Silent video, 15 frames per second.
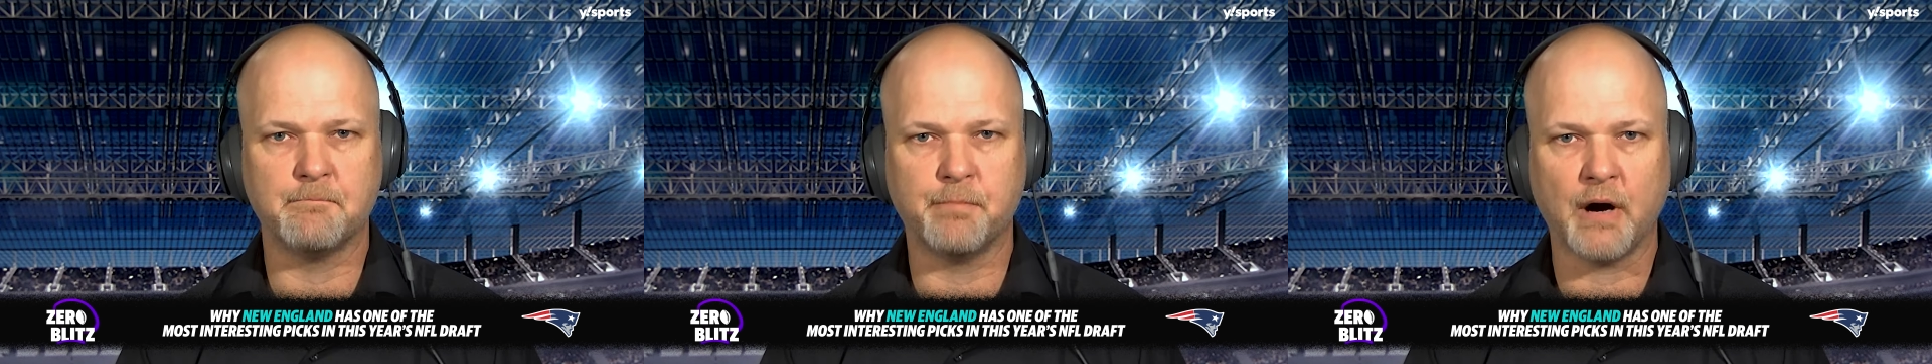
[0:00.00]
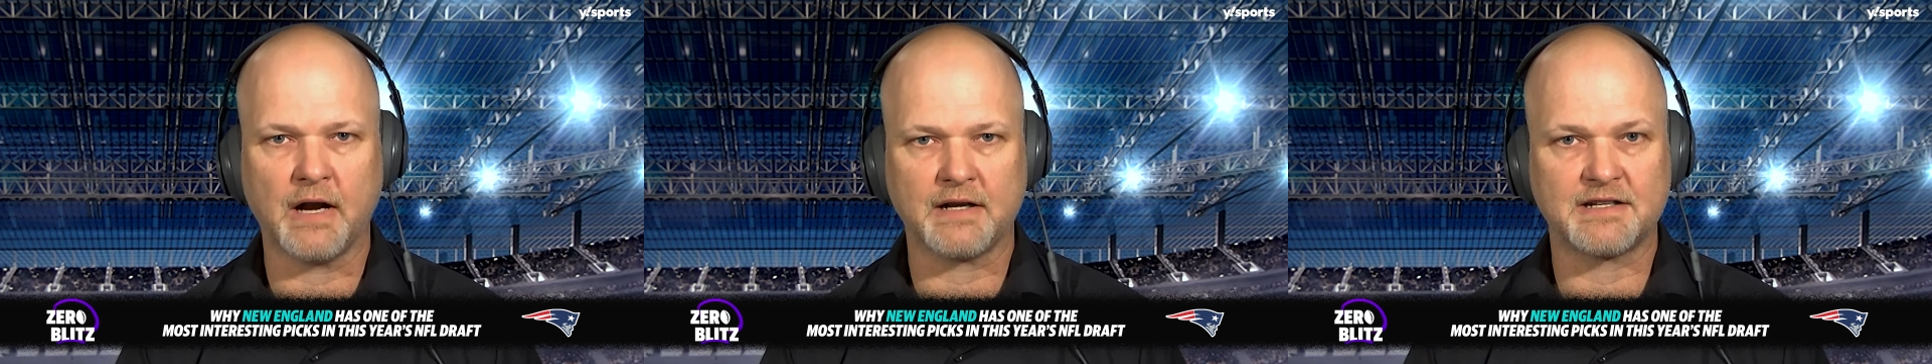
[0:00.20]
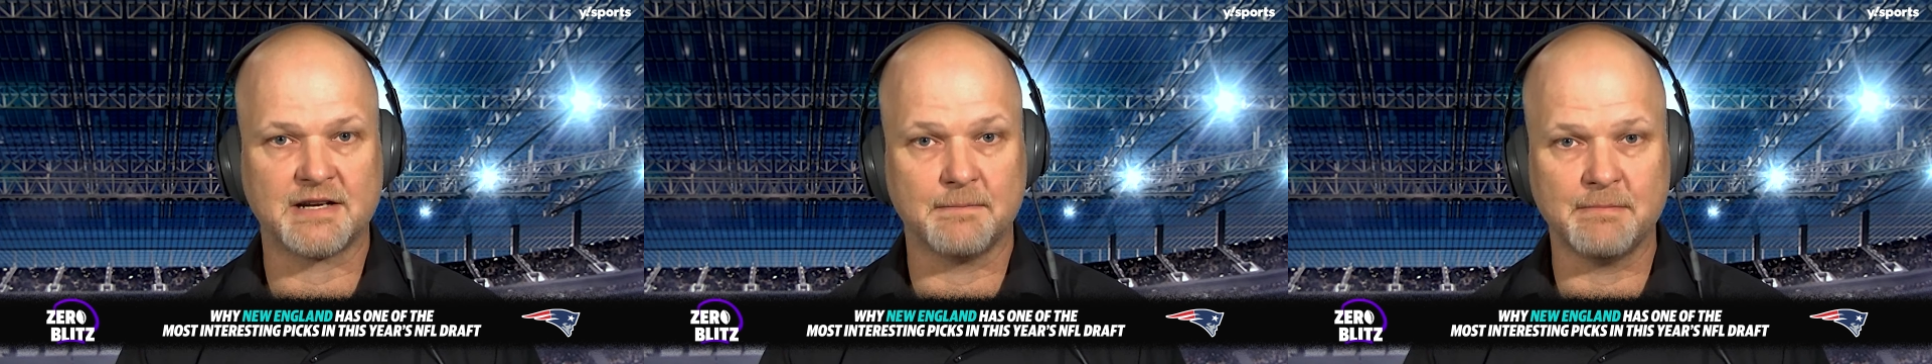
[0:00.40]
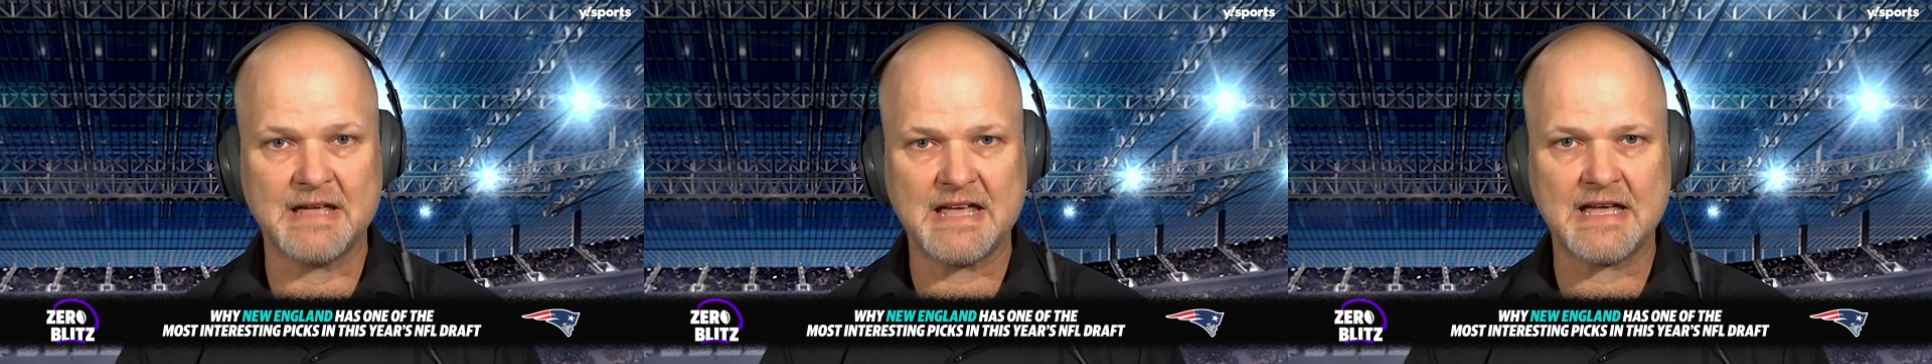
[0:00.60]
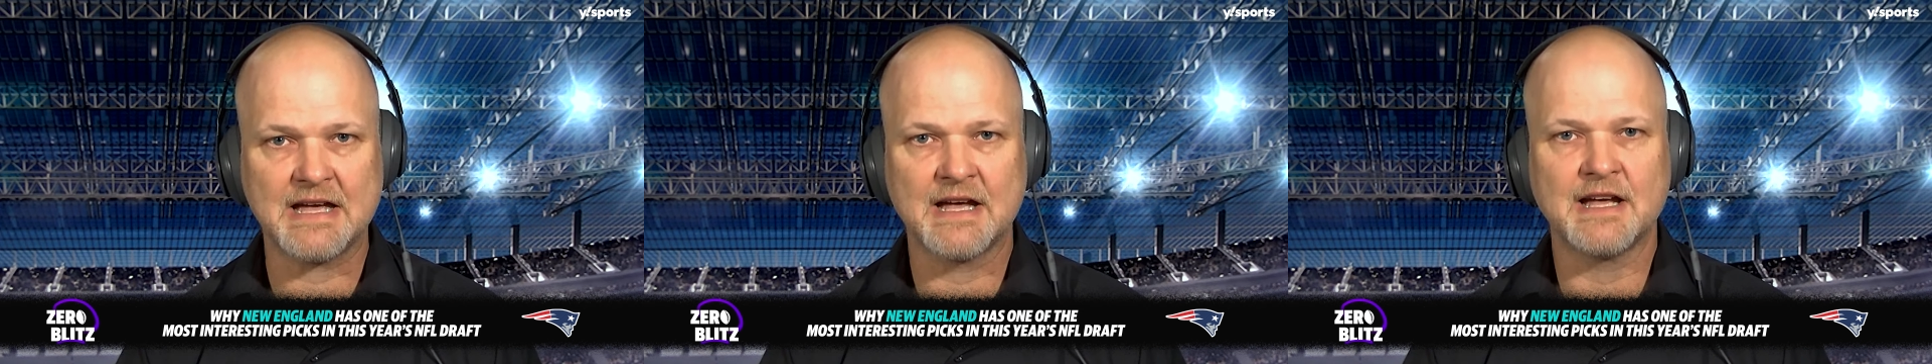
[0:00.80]
But to
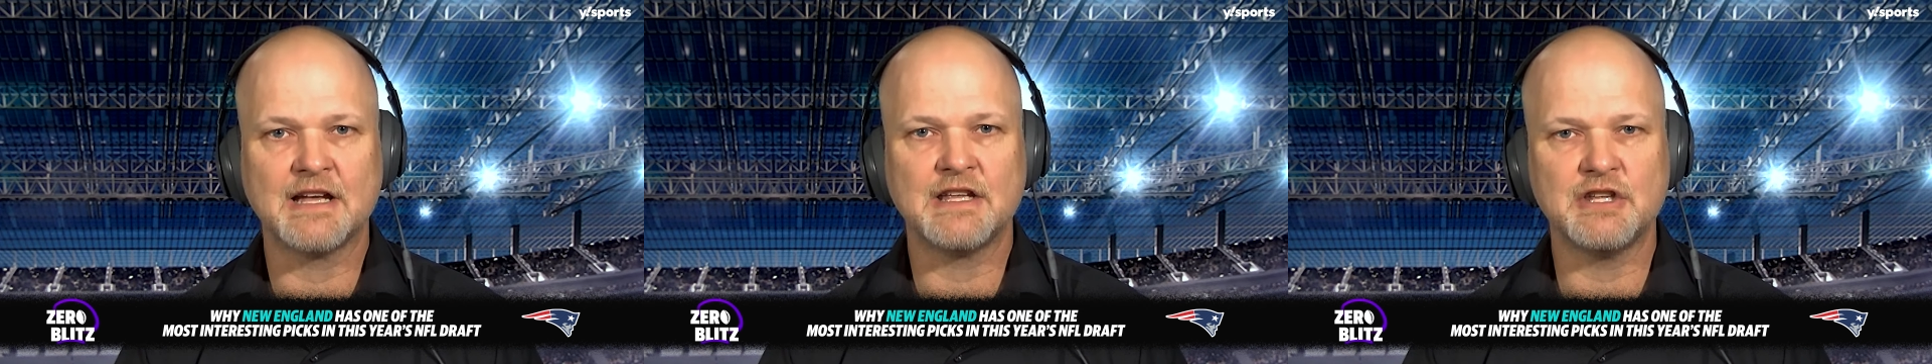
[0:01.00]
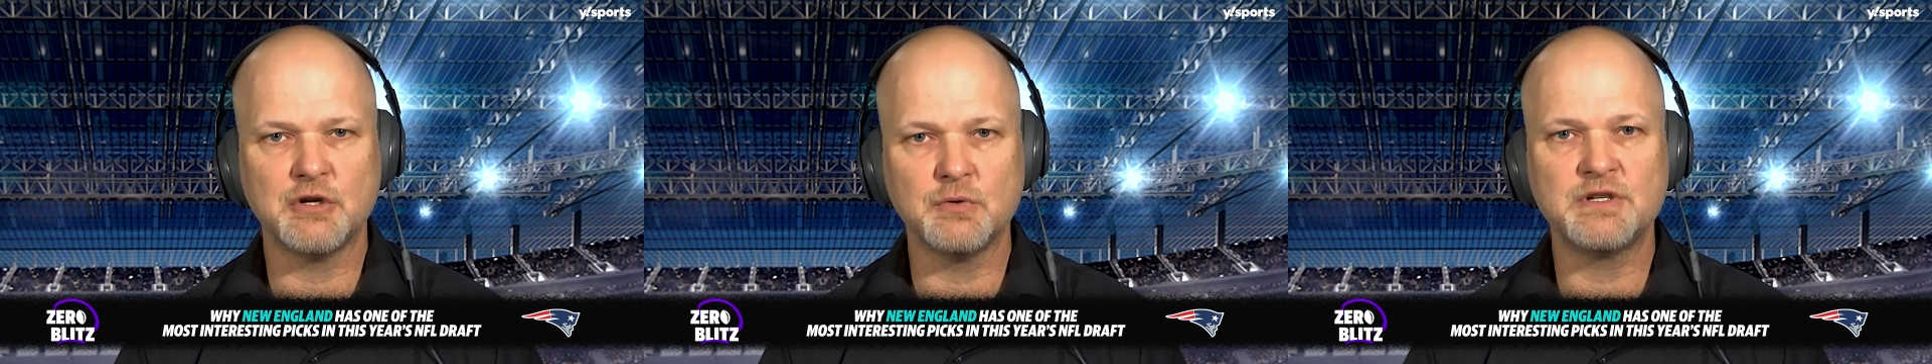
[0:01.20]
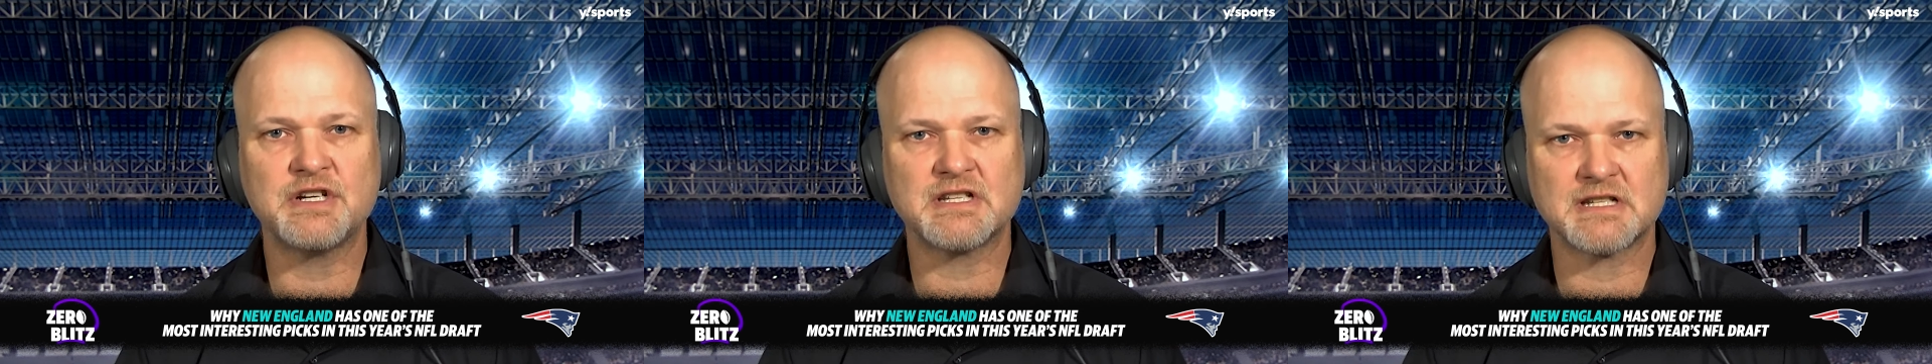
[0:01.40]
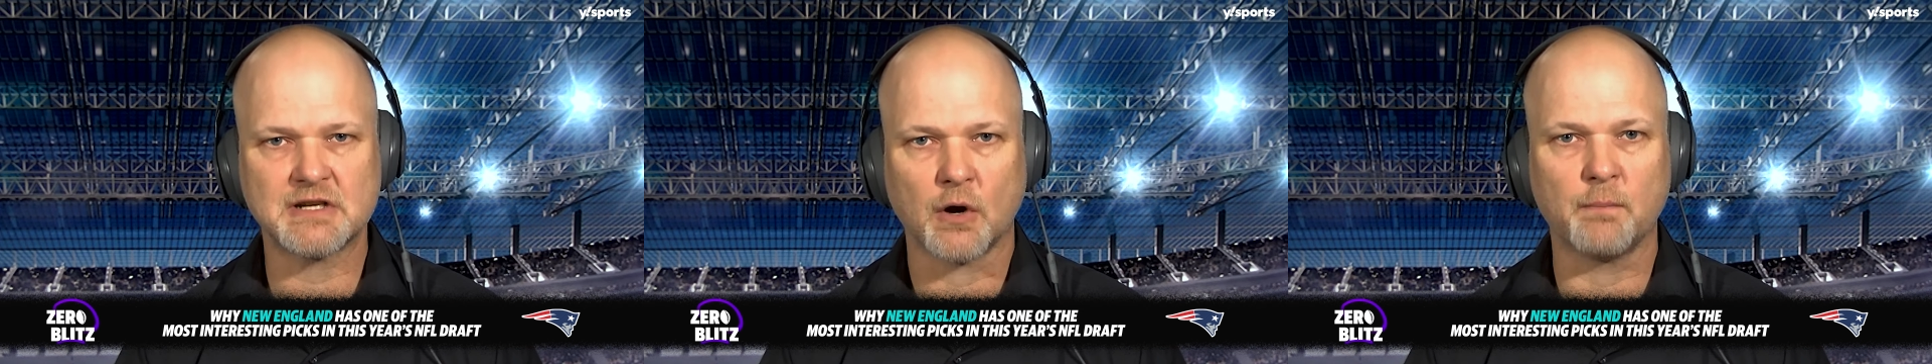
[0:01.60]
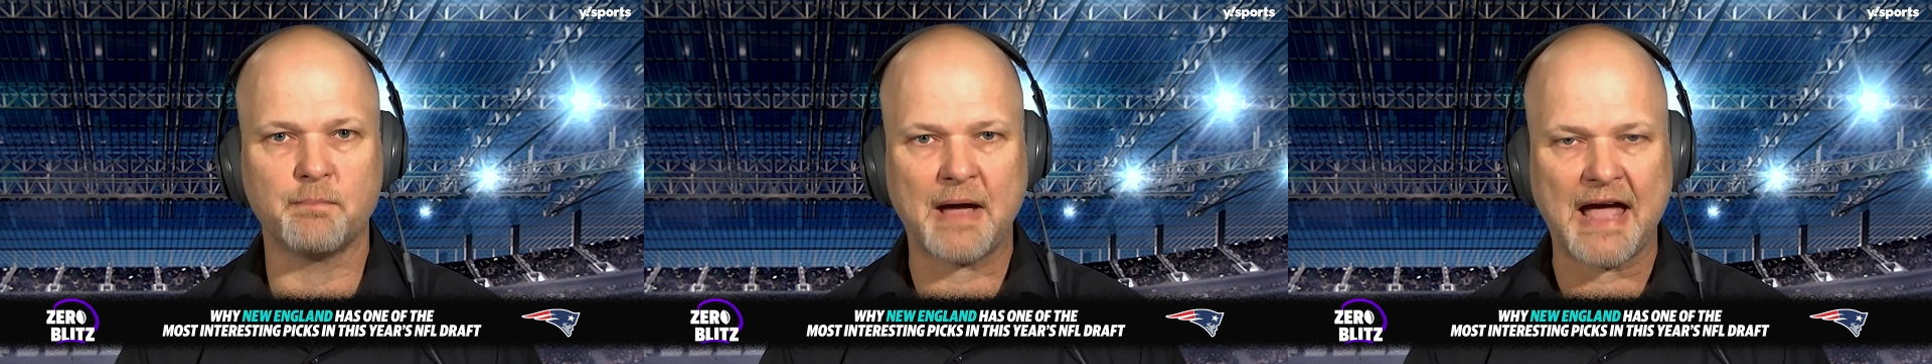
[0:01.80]
me, you just
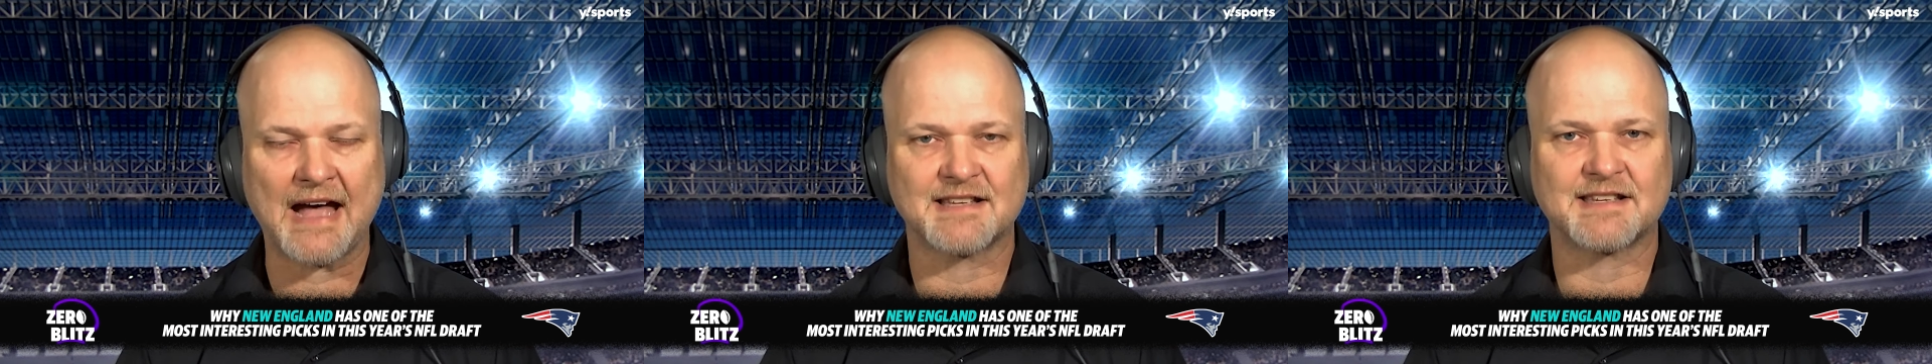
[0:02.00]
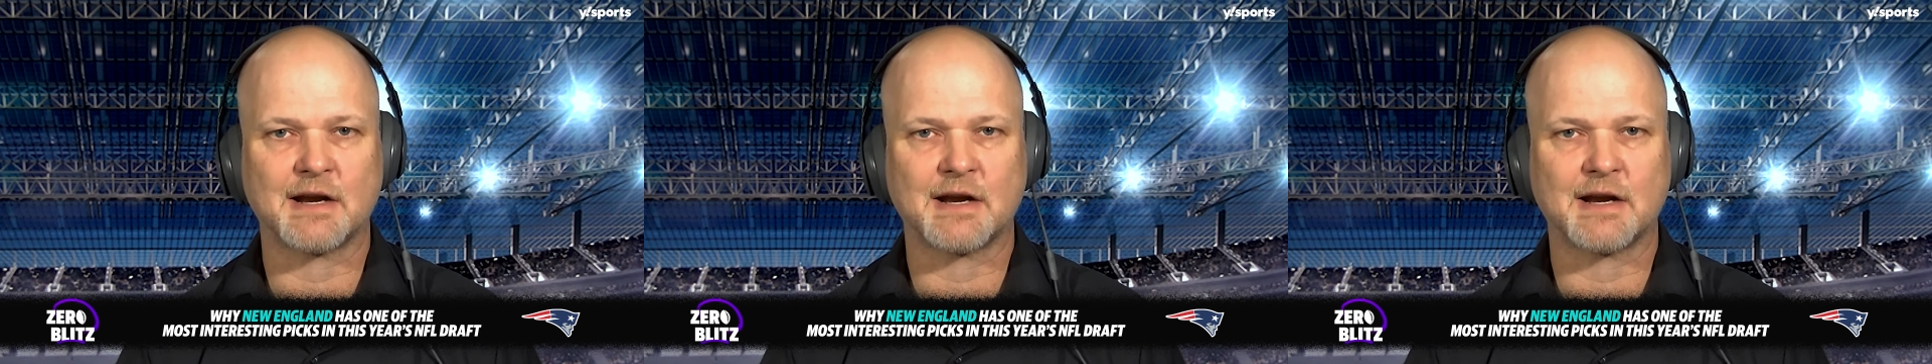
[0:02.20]
don't pass